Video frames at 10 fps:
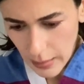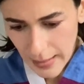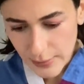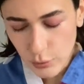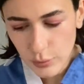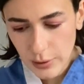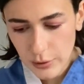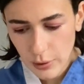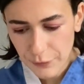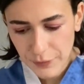I do
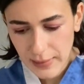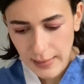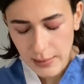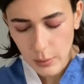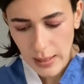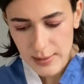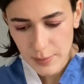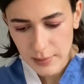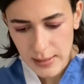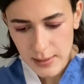not feel like it has
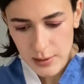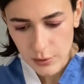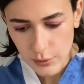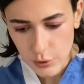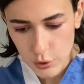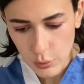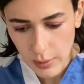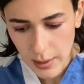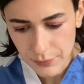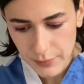been necessary to show
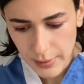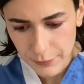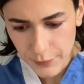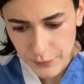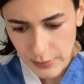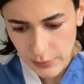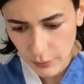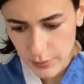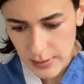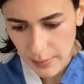115
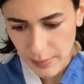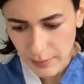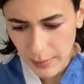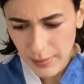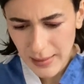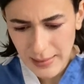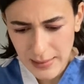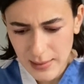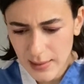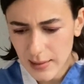looks. I mean, maybe they
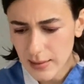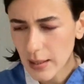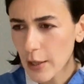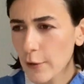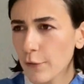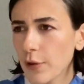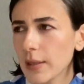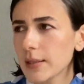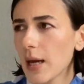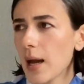needed it for the
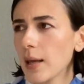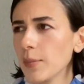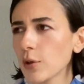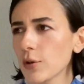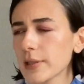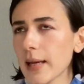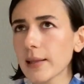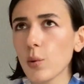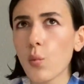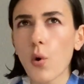time, because like
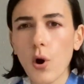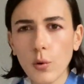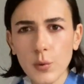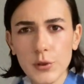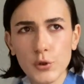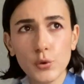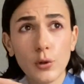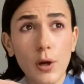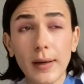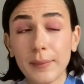the walk was too
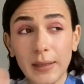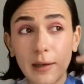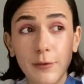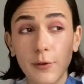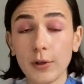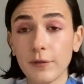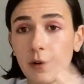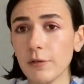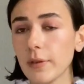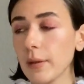long. I mean, I thought of
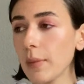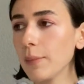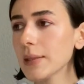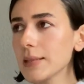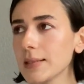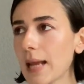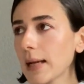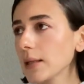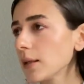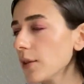everything. Maybe it's a
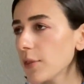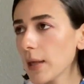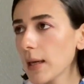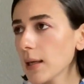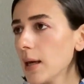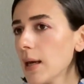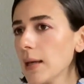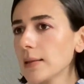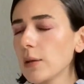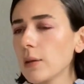technical thing
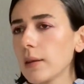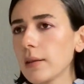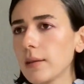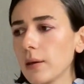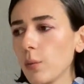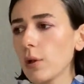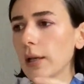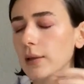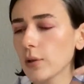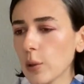that they were
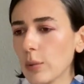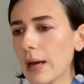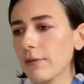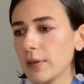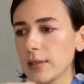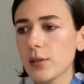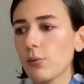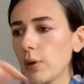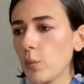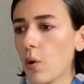like, okay, we have these
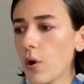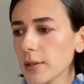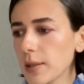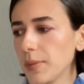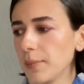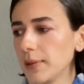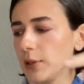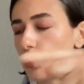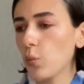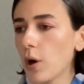three walks and people
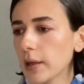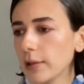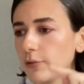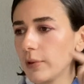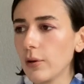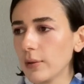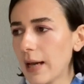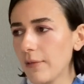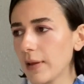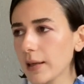need to walk, and if we only
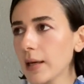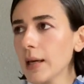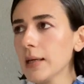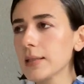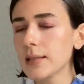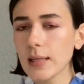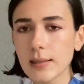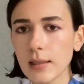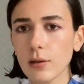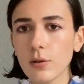have like
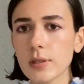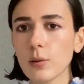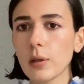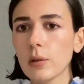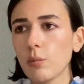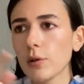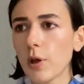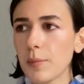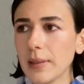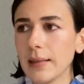60 looks, it will
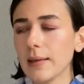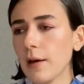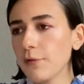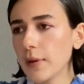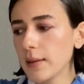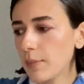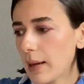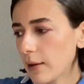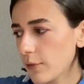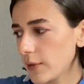not be enough, and the
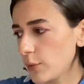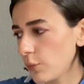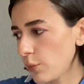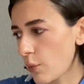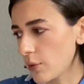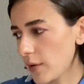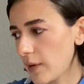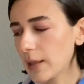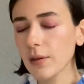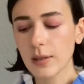back of it won't have
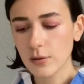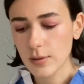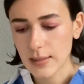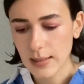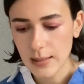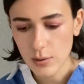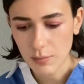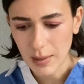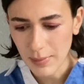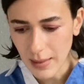anything to see. So
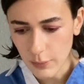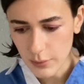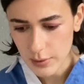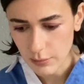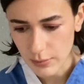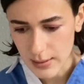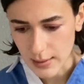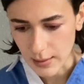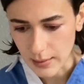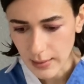maybe that was the
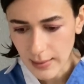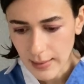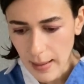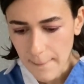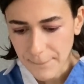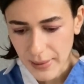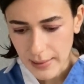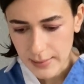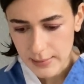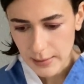reason.
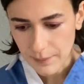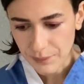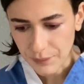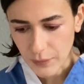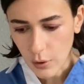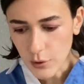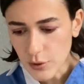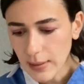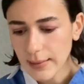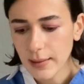But
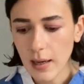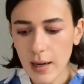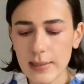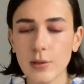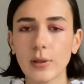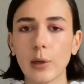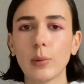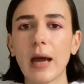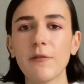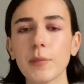also like the cast, okay, we
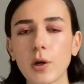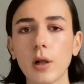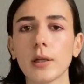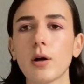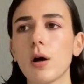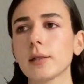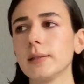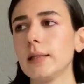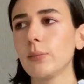have Macaulay Culkin here,